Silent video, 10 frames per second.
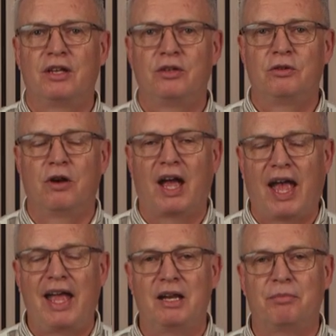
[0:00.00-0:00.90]
your
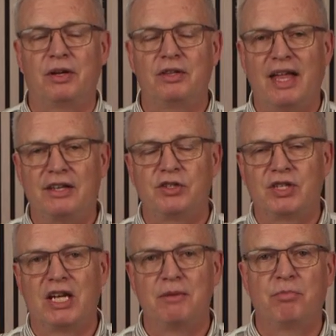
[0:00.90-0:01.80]
hand upon that
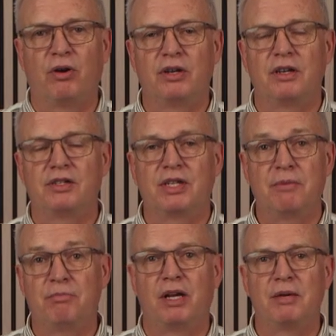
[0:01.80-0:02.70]
sick body,
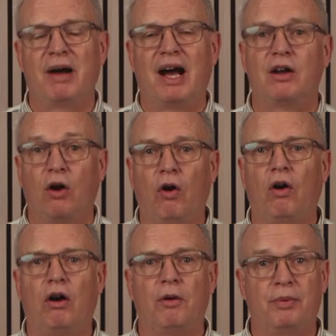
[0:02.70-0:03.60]
sick body part,
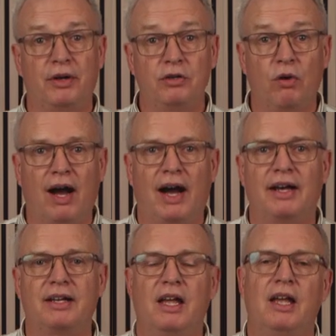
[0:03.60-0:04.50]
or upon your
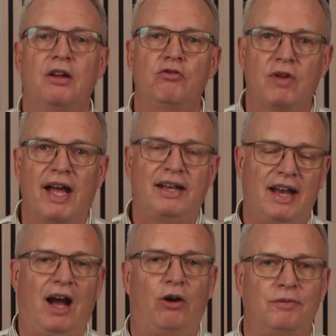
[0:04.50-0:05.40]
heart right
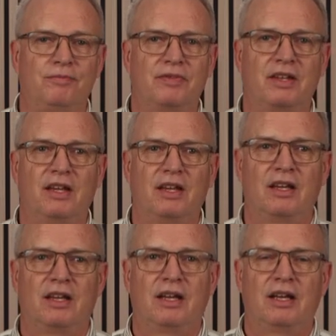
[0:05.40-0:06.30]
now?
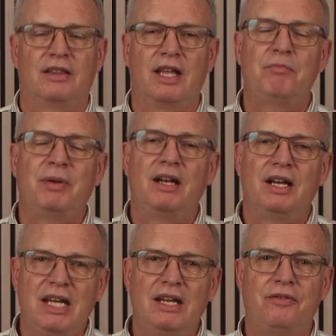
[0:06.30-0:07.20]
And then
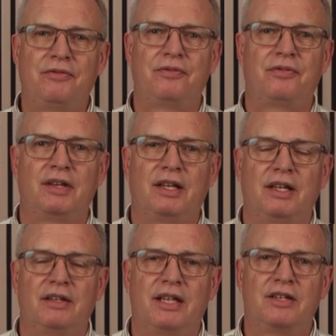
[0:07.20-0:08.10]
believe
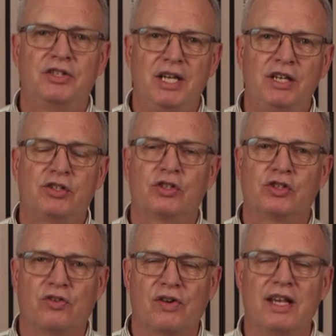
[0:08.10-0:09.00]
that Jesus
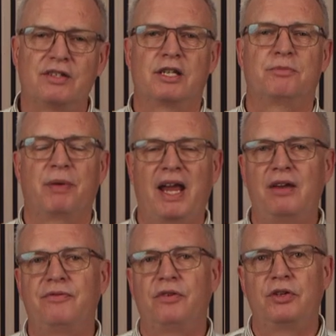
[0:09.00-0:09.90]
Christ has
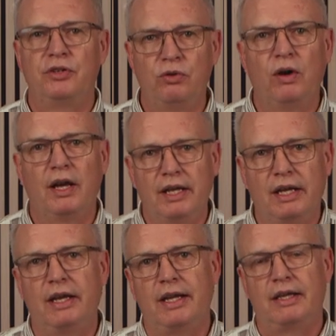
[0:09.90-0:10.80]
paid for your
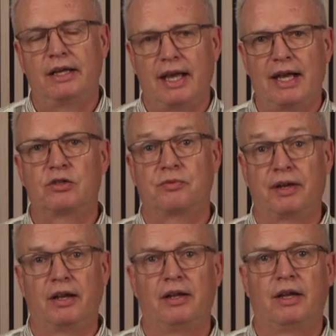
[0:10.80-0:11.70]
healing as
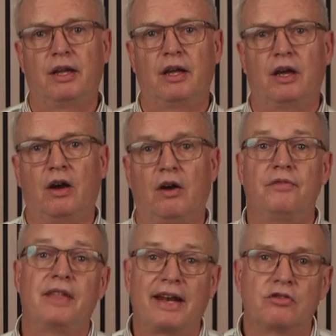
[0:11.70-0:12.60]
well
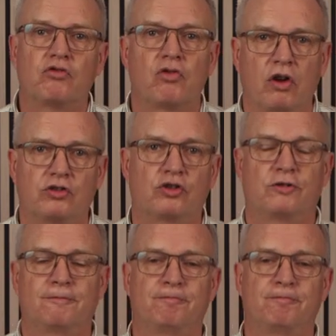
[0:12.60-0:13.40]
on that cross.